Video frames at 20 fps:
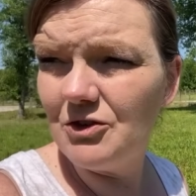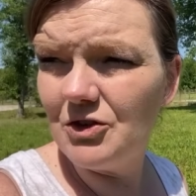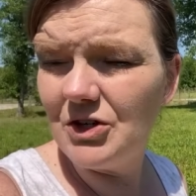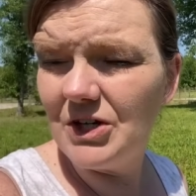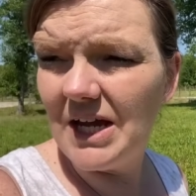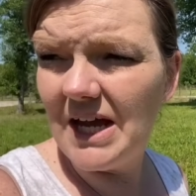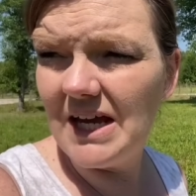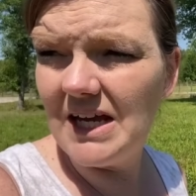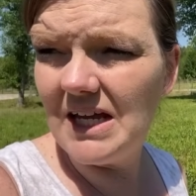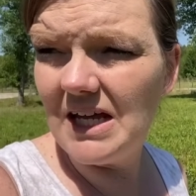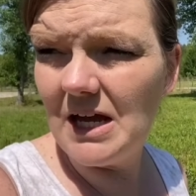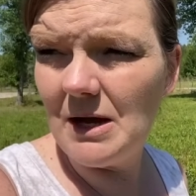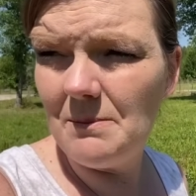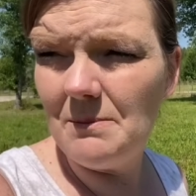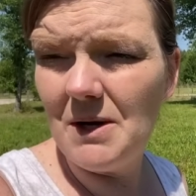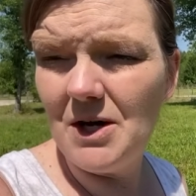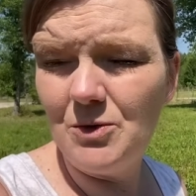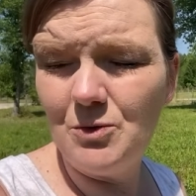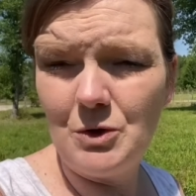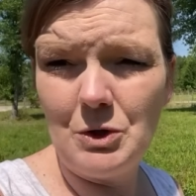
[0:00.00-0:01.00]
creating a
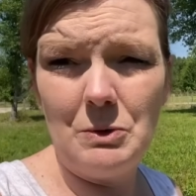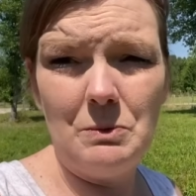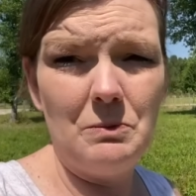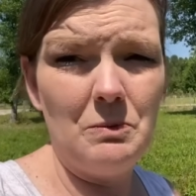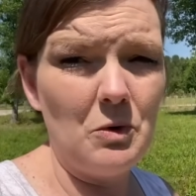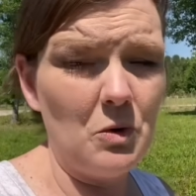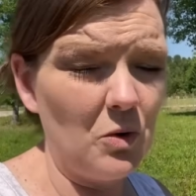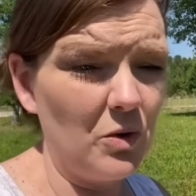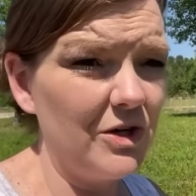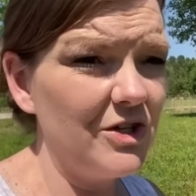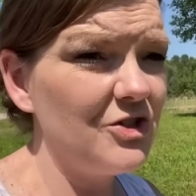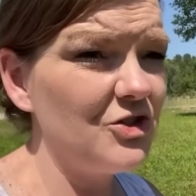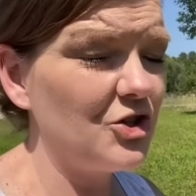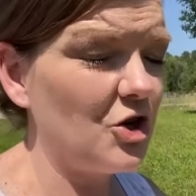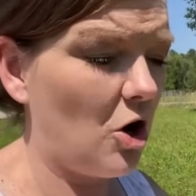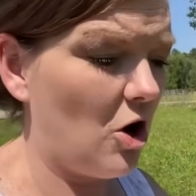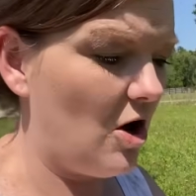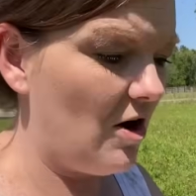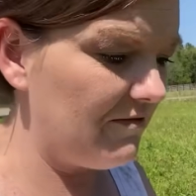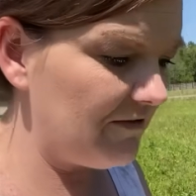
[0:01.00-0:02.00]
mudroom porch
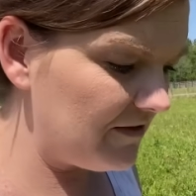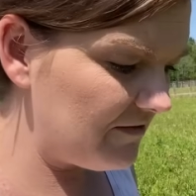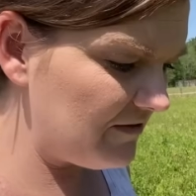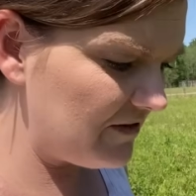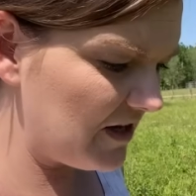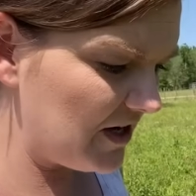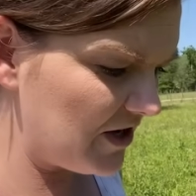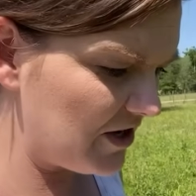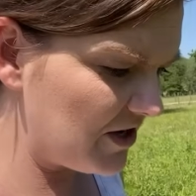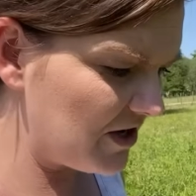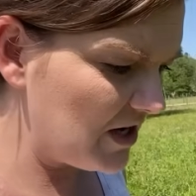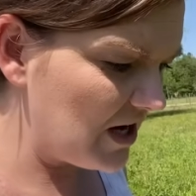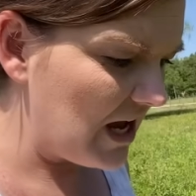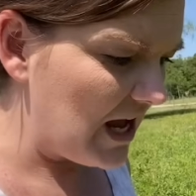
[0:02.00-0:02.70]
off of there.